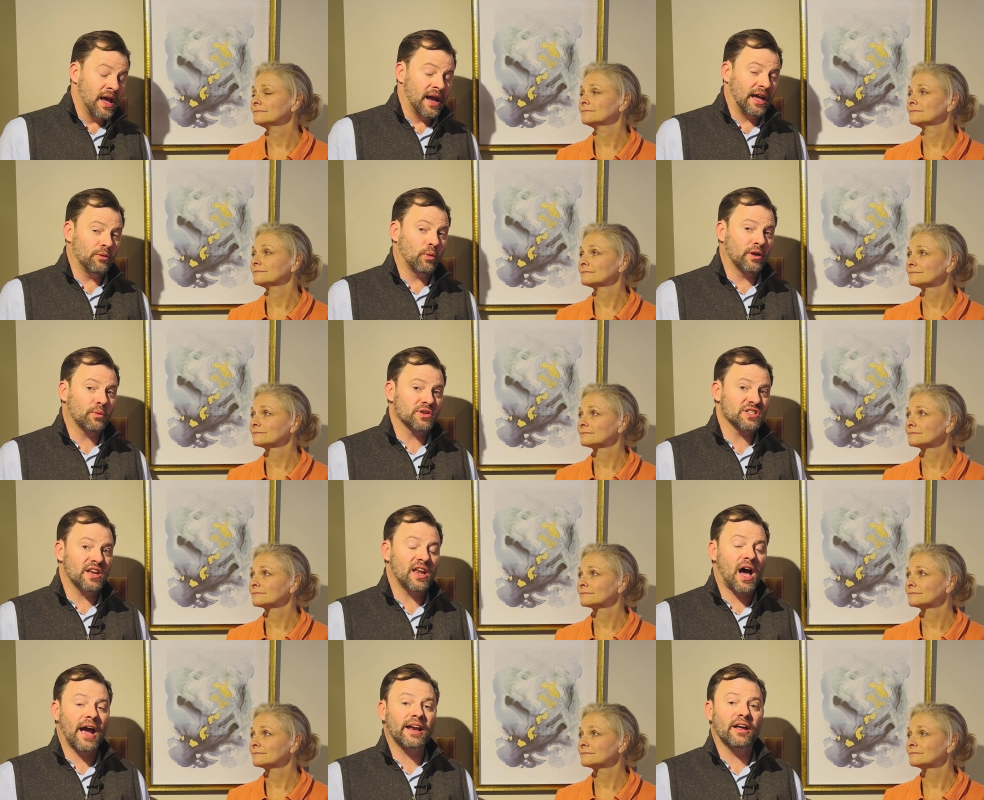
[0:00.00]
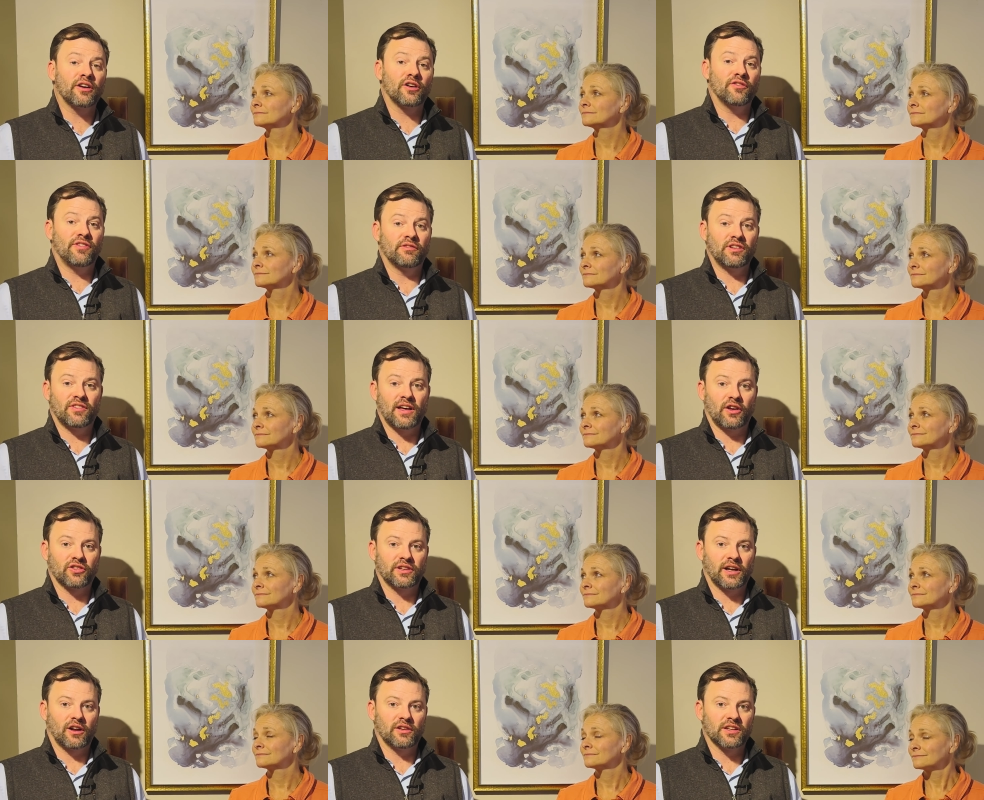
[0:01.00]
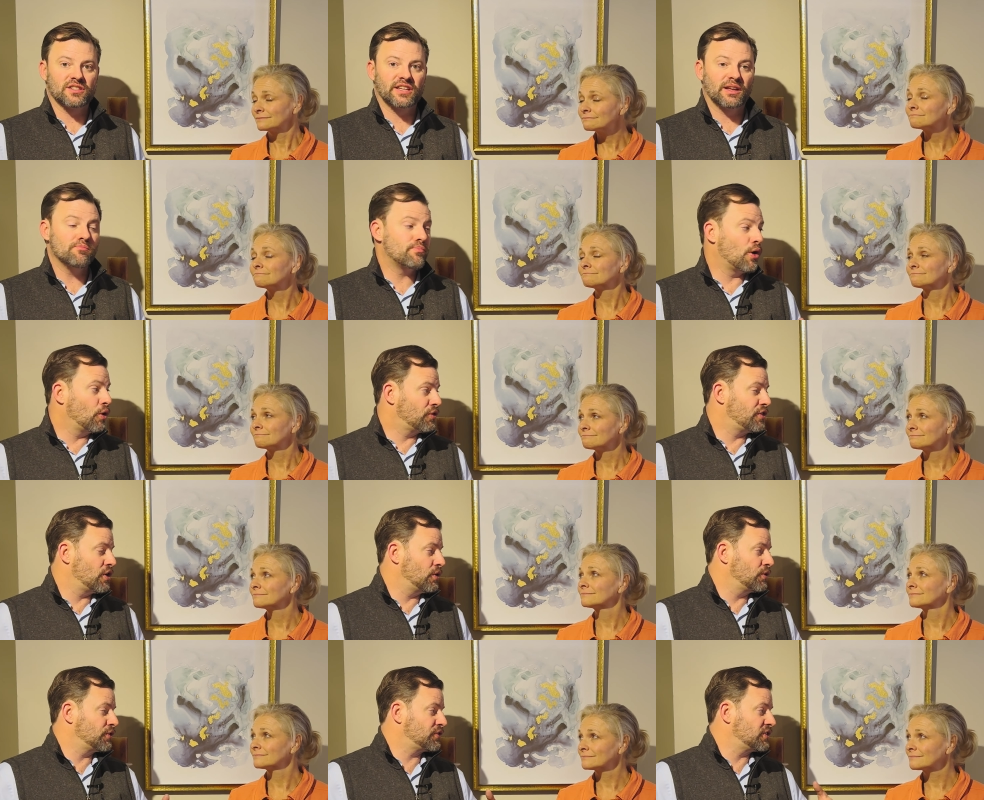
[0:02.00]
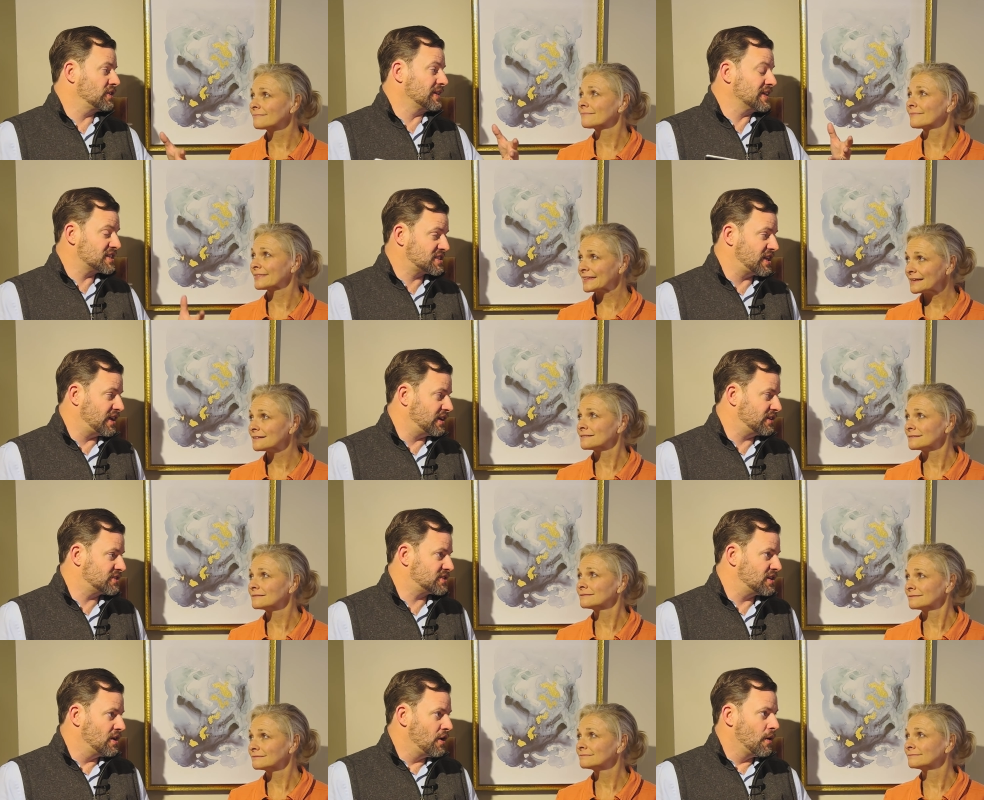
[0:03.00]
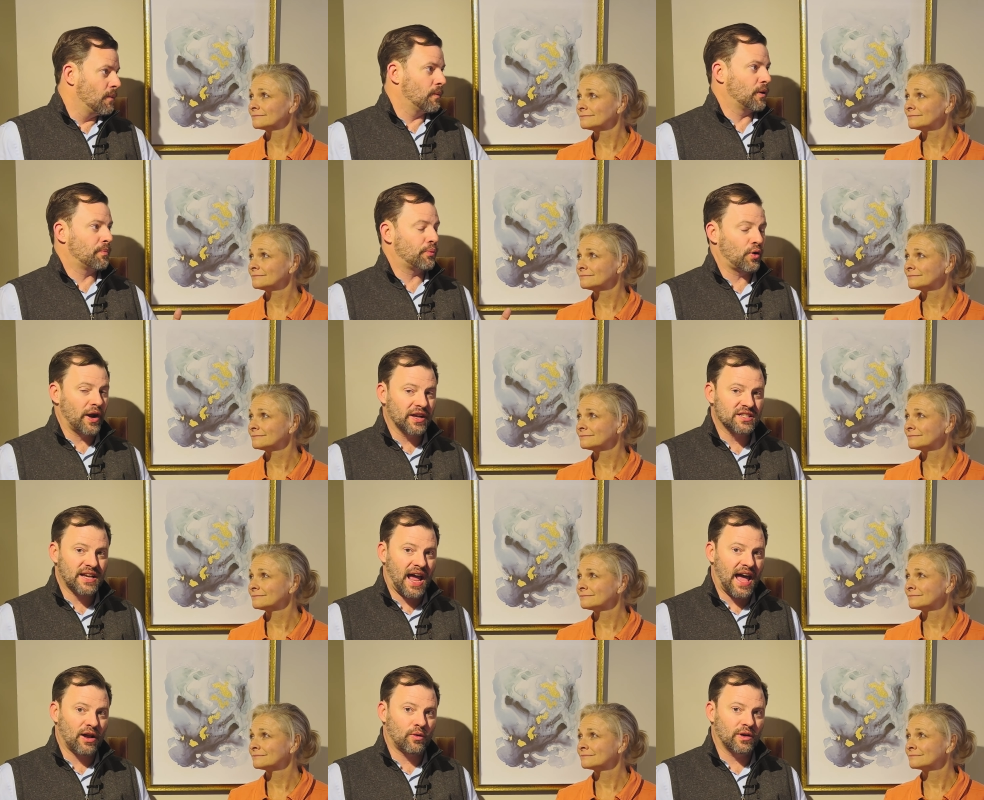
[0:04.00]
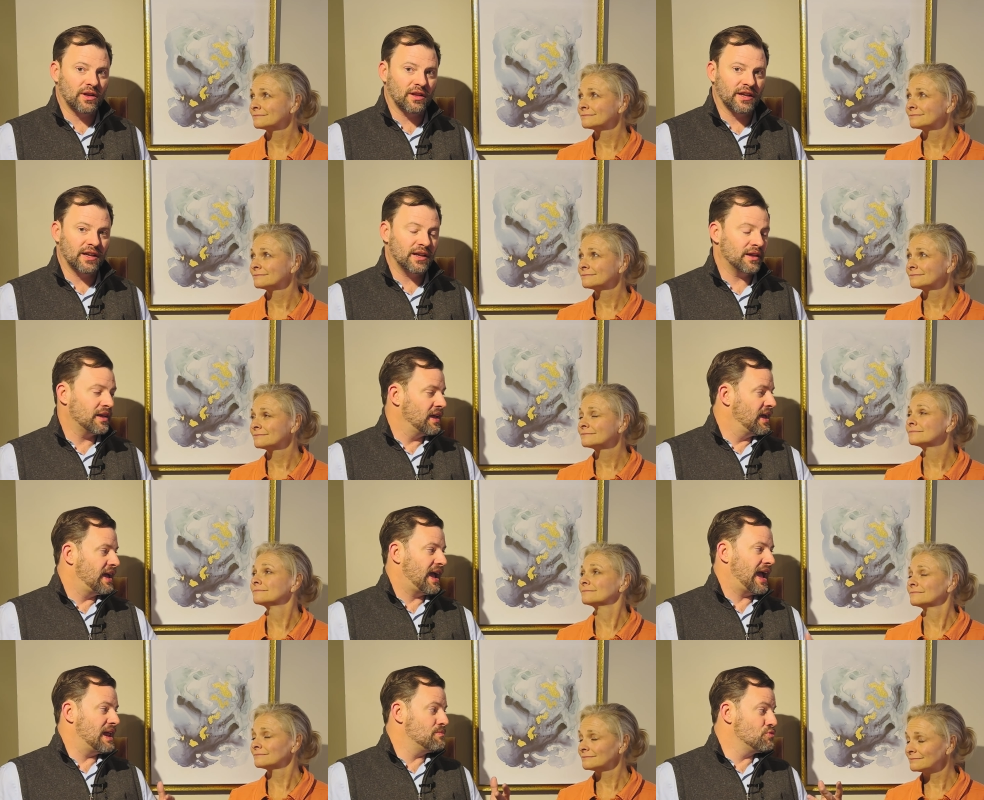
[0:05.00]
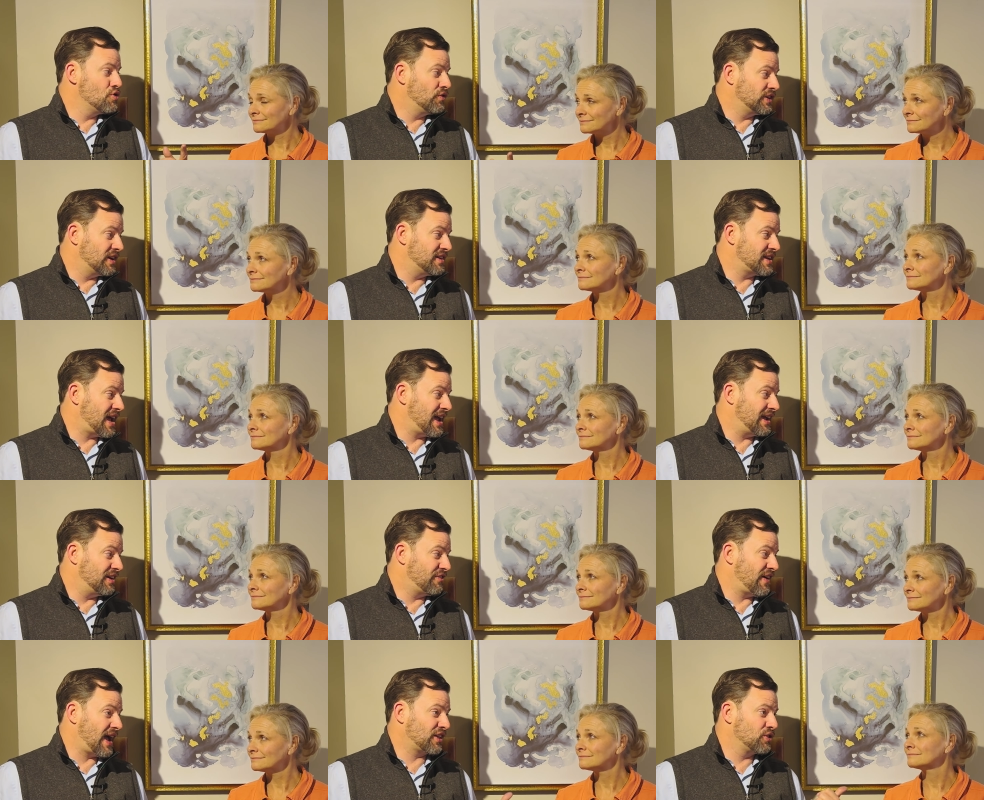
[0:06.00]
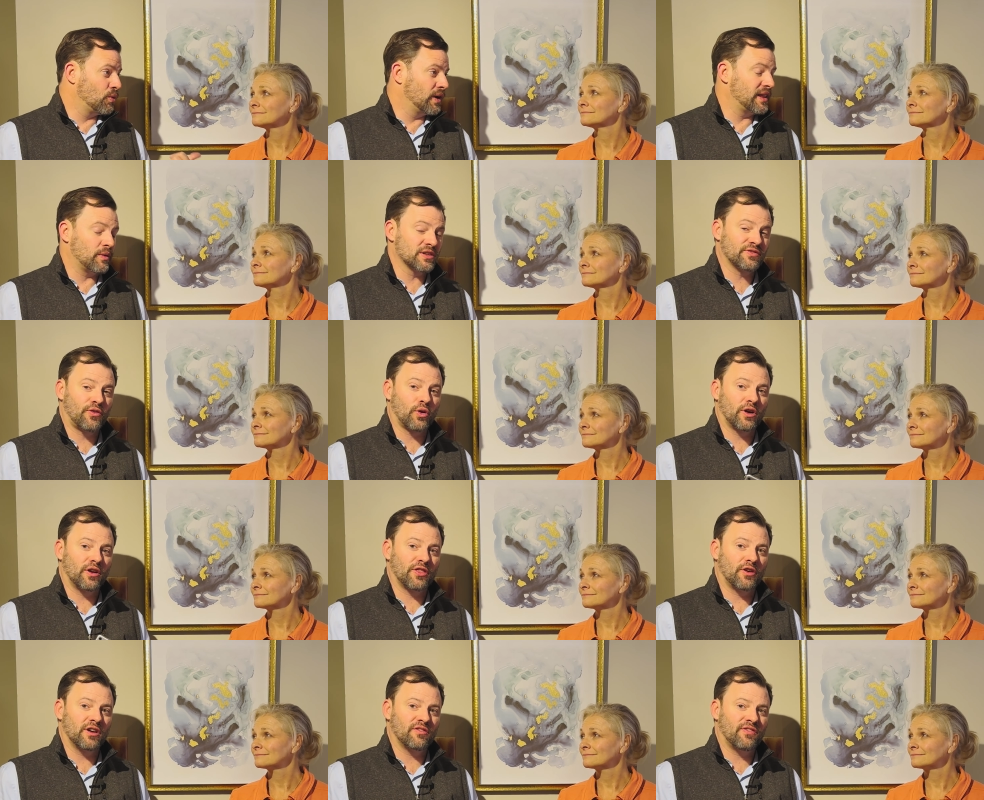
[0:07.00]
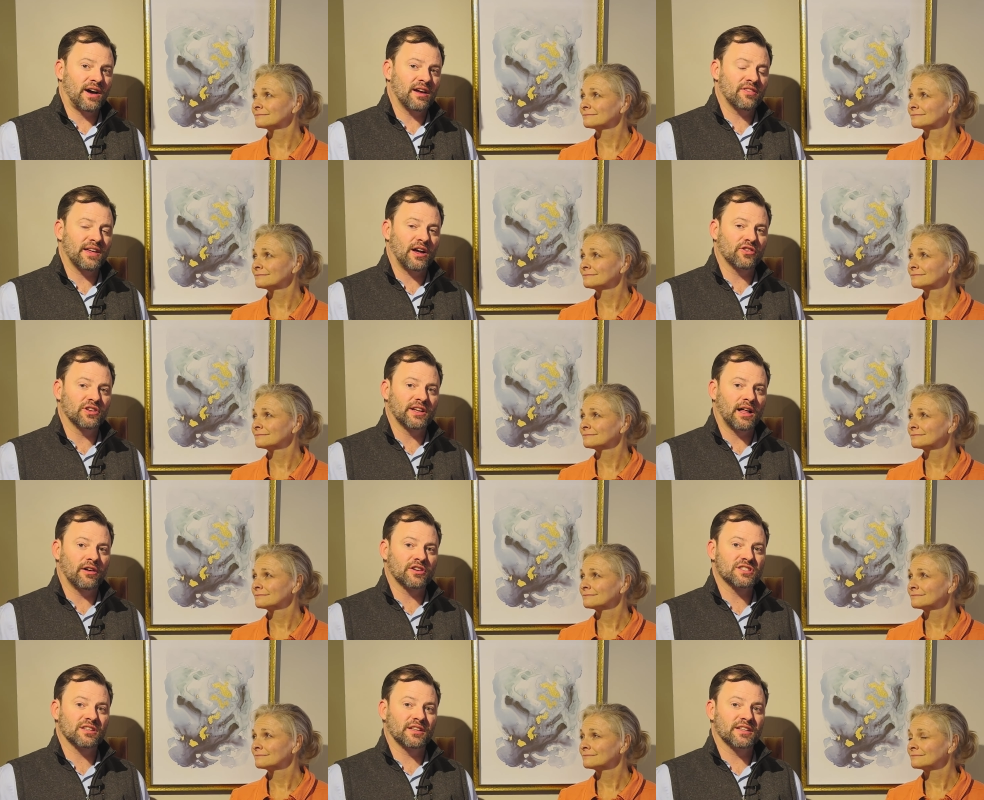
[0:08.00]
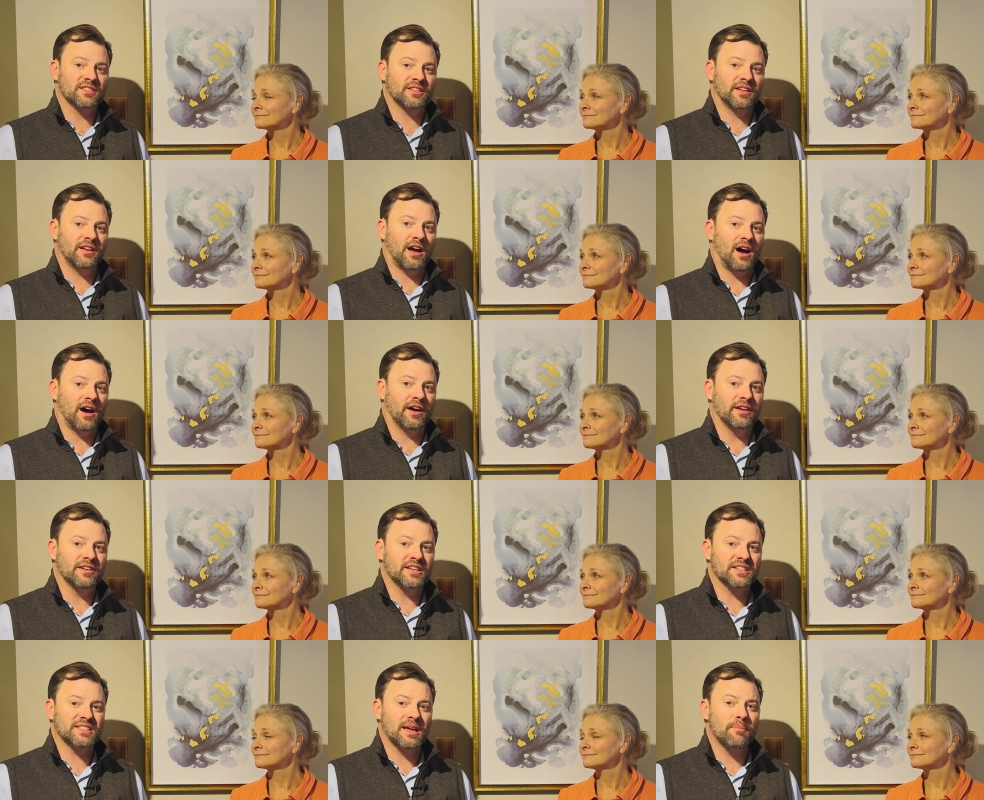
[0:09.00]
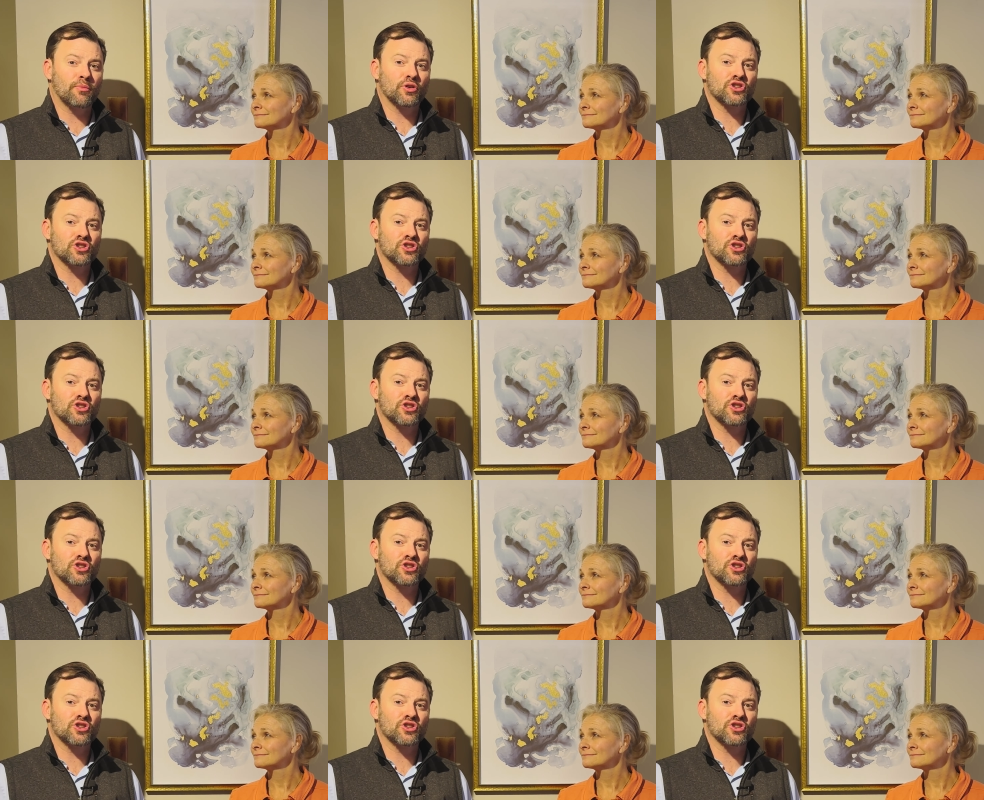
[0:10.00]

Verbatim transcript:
Speaker 1: and one was a nine hundred fifty thousand dollar listing. Both those listings were priced accurately and moved in a day. In fact, the one that was four hundred thirty-five thousand dollars listed on December